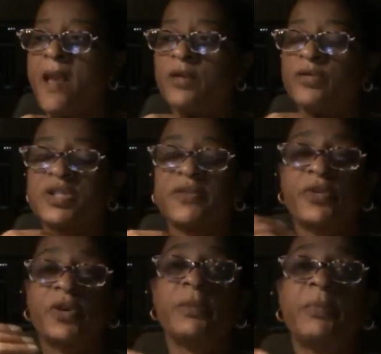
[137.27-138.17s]
I know
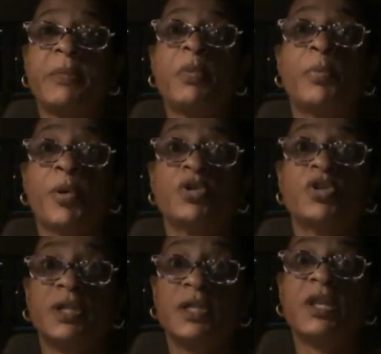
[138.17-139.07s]
several other people
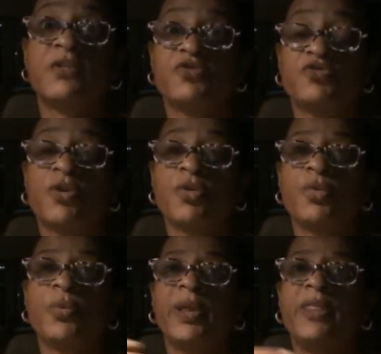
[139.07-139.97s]
personally that have
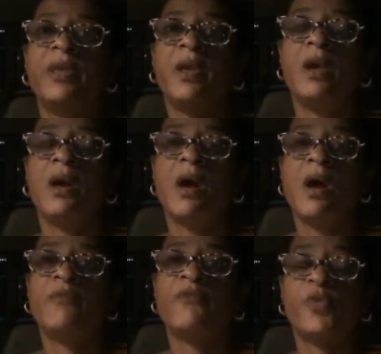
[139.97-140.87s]
struggled with
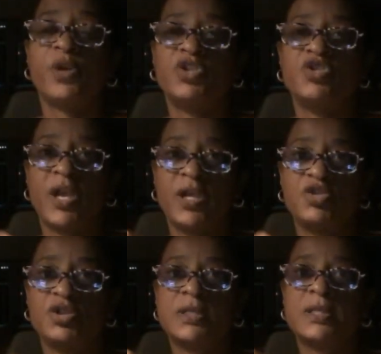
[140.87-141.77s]
voice
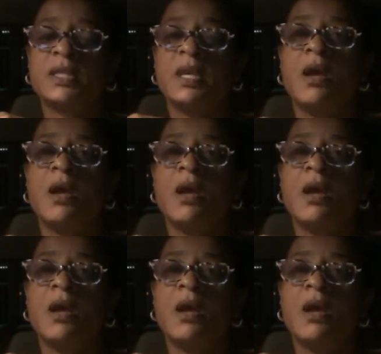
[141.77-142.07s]
changes.